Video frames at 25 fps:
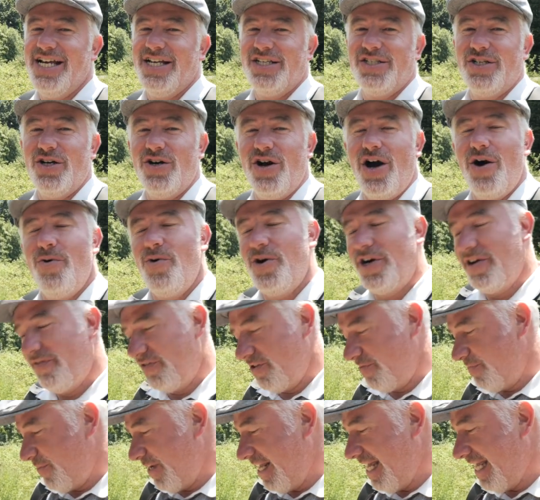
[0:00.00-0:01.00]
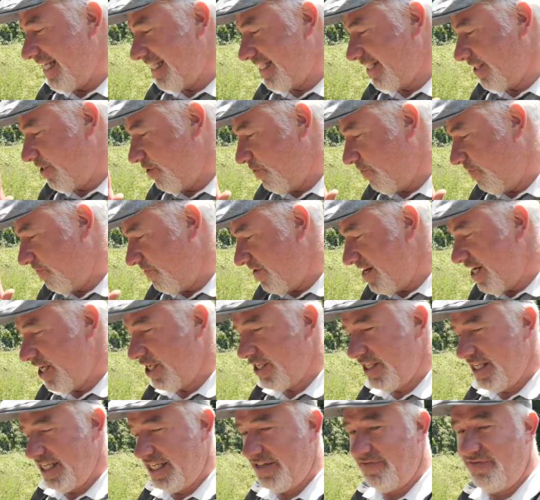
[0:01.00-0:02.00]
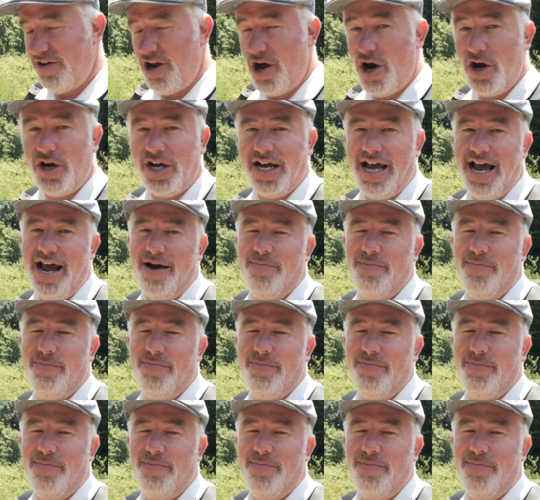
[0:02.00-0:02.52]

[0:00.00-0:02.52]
So a wonderful place to finish this vlog.